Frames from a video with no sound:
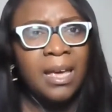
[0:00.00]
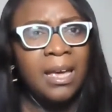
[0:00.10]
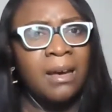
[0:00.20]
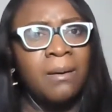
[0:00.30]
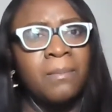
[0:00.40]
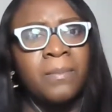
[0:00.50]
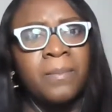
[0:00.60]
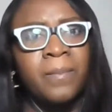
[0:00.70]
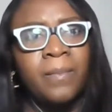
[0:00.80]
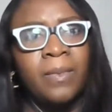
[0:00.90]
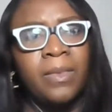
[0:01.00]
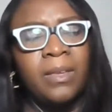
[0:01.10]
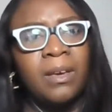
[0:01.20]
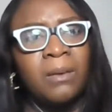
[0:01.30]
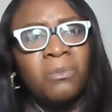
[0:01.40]

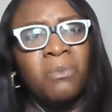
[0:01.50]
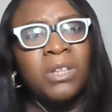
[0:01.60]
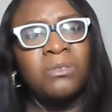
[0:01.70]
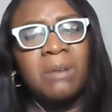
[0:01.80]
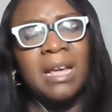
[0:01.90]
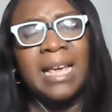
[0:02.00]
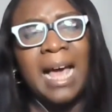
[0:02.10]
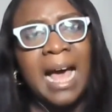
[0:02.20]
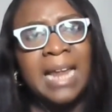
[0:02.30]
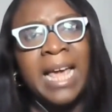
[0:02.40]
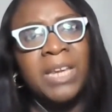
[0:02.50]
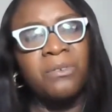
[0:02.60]
What are there